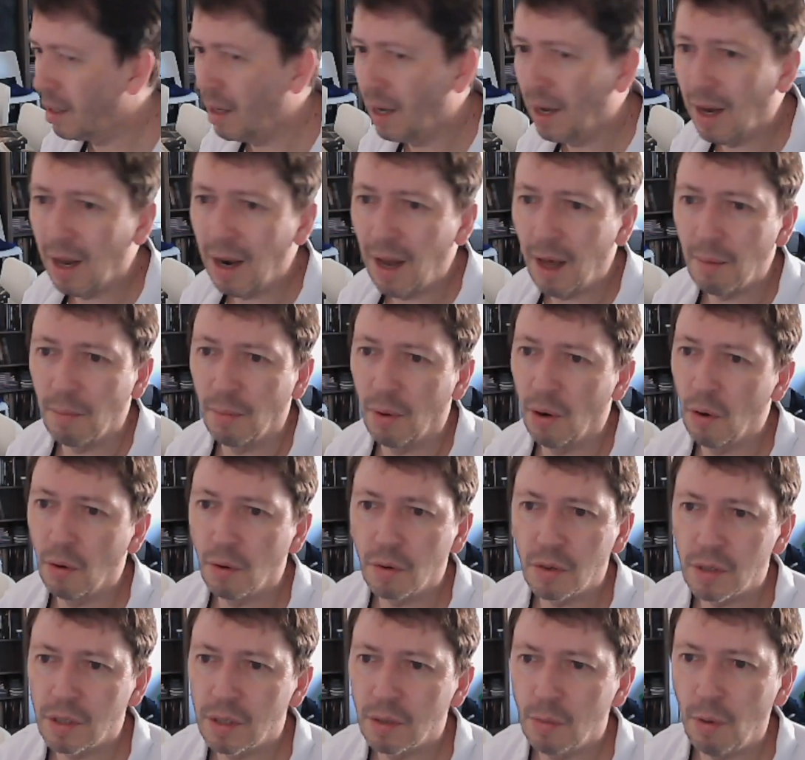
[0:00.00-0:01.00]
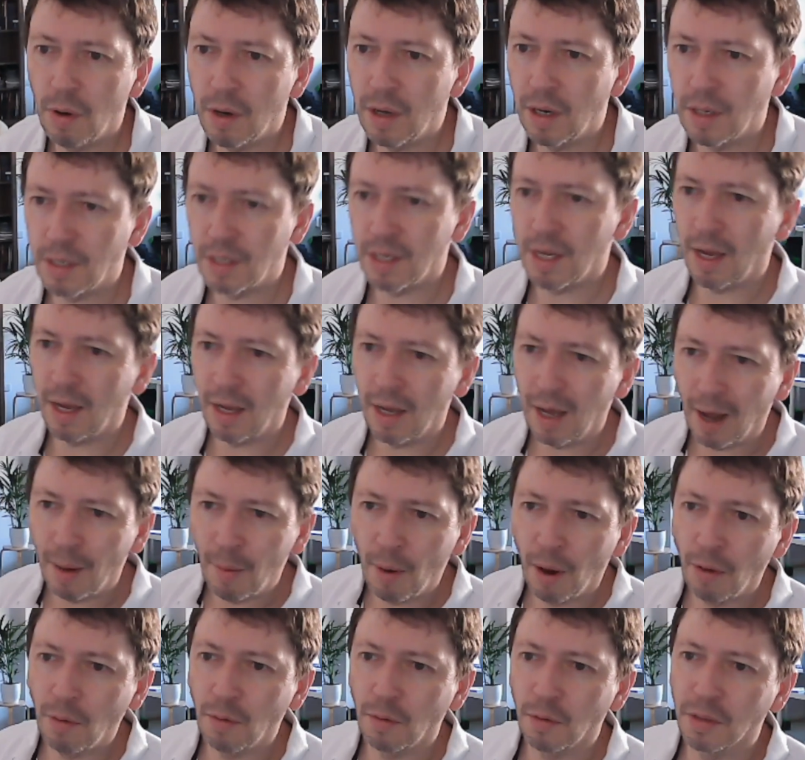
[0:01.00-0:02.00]
I like books. What can I say? I'm
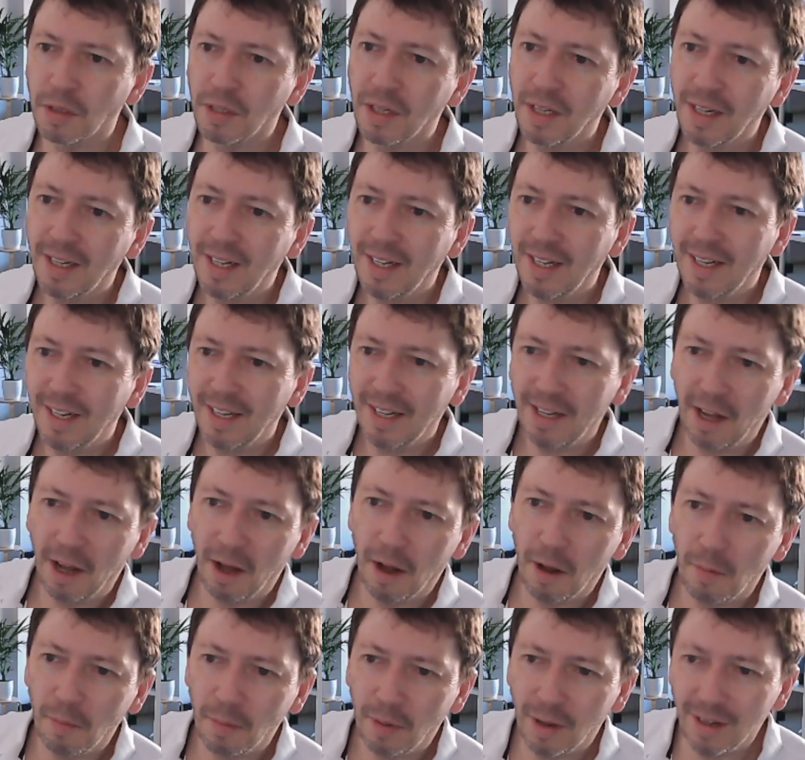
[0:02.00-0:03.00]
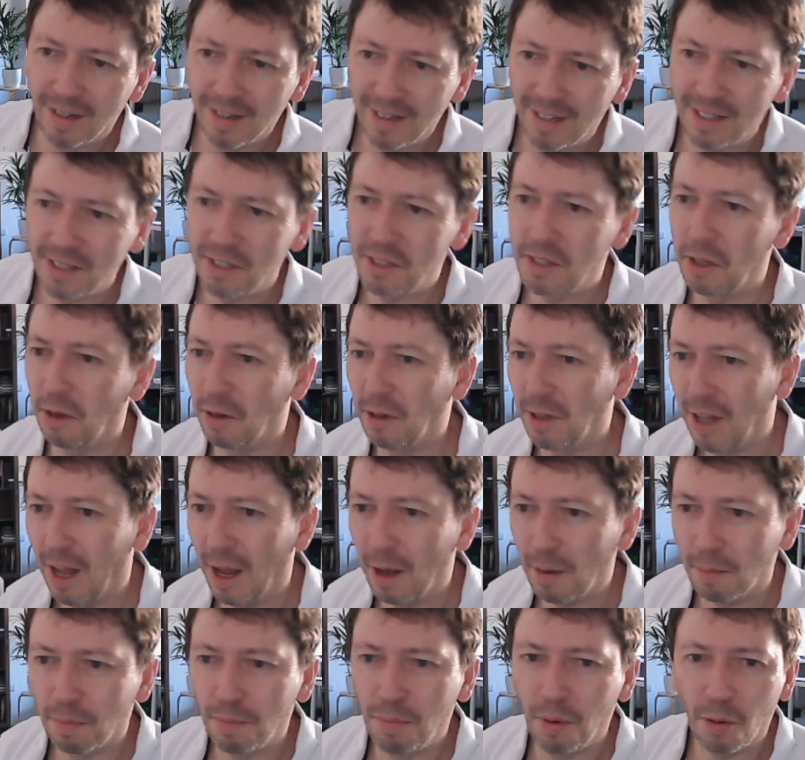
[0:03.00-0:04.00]
old. Still
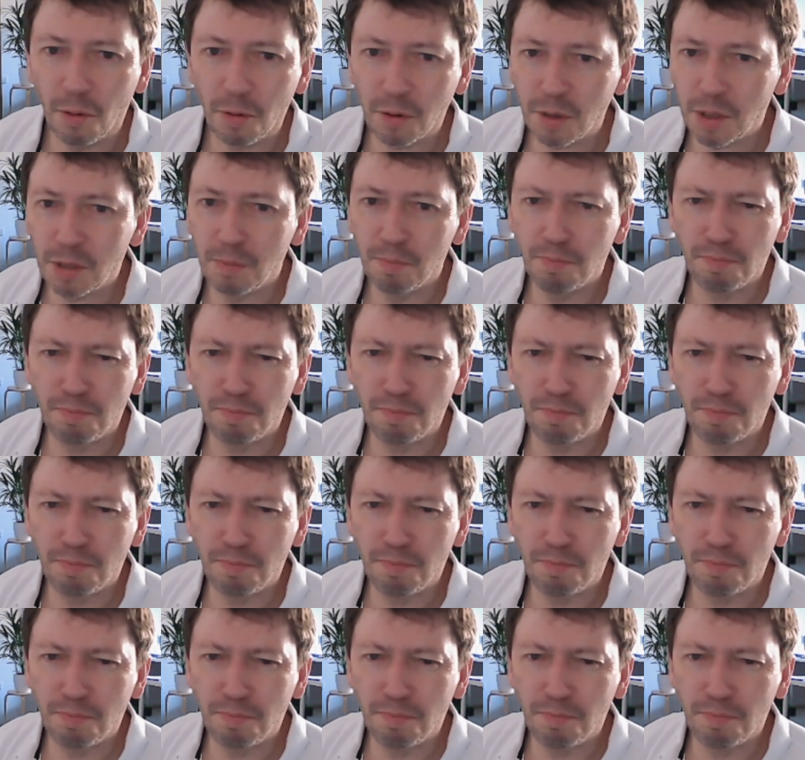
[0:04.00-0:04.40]
like books.